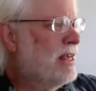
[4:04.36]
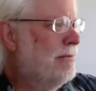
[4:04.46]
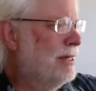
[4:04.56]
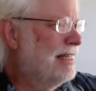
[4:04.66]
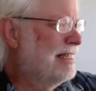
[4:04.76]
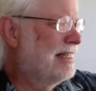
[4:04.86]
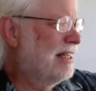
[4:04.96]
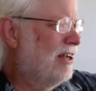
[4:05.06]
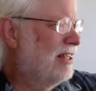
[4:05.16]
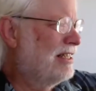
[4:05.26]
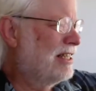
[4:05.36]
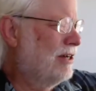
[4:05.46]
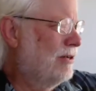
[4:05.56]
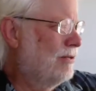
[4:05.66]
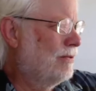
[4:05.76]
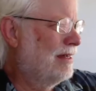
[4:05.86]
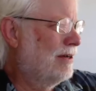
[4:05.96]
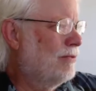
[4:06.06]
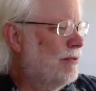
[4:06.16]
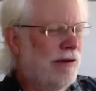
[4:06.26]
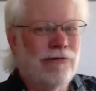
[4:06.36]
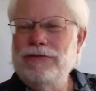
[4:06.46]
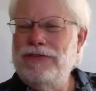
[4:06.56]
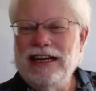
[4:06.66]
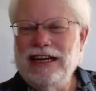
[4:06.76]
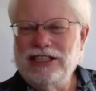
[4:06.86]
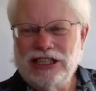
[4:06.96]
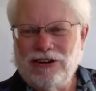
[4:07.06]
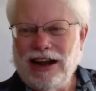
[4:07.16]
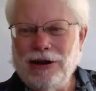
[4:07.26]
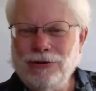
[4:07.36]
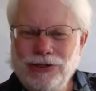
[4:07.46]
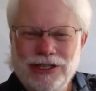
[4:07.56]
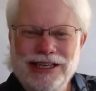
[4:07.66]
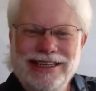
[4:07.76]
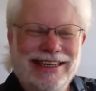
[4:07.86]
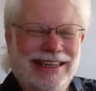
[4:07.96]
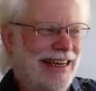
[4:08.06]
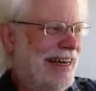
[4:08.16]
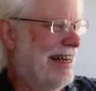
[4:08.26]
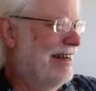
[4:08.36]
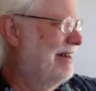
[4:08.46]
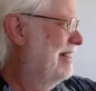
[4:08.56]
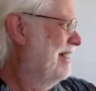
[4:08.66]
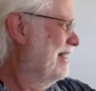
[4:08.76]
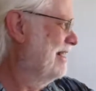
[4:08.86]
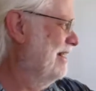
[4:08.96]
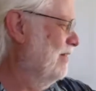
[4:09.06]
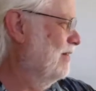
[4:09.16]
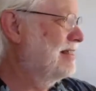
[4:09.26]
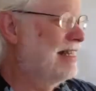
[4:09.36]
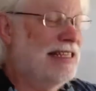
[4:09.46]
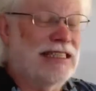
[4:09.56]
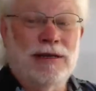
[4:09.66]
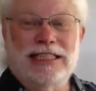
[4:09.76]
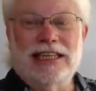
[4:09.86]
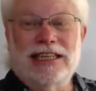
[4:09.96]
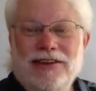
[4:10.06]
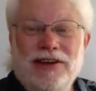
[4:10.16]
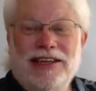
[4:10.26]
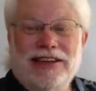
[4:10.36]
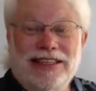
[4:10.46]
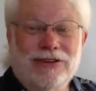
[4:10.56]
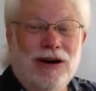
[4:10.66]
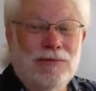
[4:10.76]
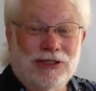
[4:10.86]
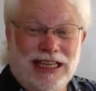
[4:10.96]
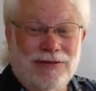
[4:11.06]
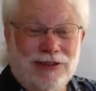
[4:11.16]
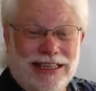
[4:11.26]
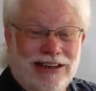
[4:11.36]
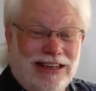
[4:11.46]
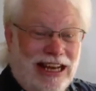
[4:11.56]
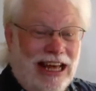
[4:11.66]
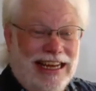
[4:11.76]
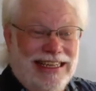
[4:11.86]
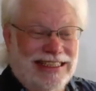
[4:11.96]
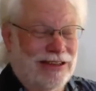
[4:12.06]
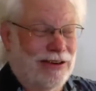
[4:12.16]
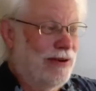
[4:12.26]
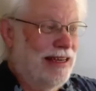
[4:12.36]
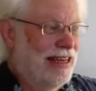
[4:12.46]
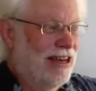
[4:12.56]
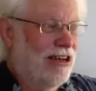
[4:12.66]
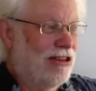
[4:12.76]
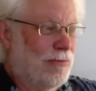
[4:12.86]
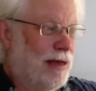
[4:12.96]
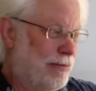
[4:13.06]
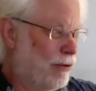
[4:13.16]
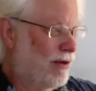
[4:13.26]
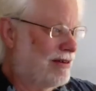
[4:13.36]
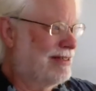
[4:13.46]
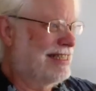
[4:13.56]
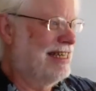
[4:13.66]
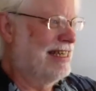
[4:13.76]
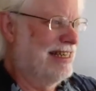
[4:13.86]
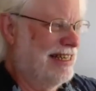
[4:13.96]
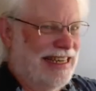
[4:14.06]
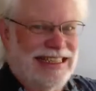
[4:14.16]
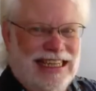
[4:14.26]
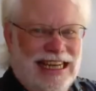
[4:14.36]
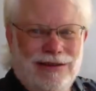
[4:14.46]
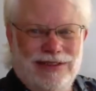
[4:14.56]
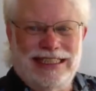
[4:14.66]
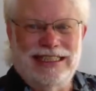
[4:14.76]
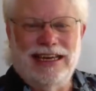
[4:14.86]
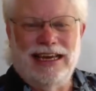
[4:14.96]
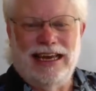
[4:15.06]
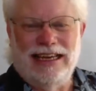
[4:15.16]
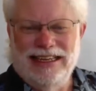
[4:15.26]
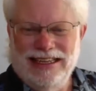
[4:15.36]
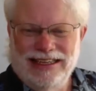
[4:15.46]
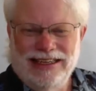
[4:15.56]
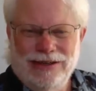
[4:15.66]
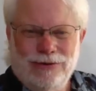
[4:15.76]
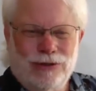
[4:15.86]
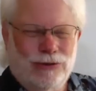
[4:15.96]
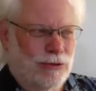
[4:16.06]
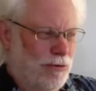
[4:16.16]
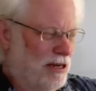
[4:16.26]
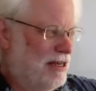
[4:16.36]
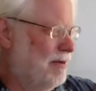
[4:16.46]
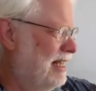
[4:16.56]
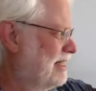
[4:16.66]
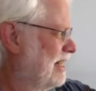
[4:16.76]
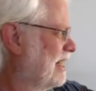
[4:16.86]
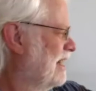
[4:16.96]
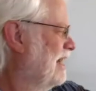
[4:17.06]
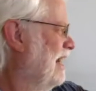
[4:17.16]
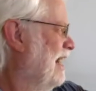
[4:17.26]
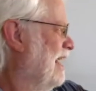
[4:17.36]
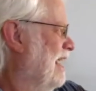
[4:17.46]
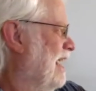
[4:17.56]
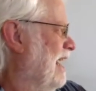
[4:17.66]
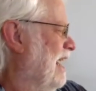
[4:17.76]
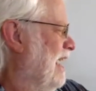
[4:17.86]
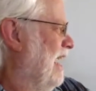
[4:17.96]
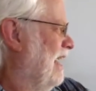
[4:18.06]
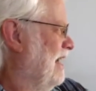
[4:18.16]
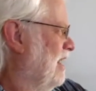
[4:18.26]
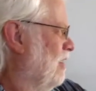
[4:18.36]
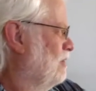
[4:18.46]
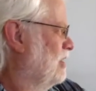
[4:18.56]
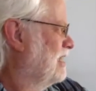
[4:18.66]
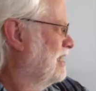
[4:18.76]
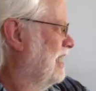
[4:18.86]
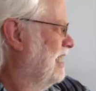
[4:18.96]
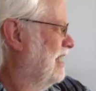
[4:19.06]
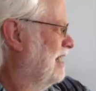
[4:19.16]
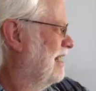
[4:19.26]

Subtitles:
but also, we refinanced our house. You know, it's amazing. We could do almost everything online. So all the paperwork was done inside of a day, which was pretty amazing. And I don't know, just the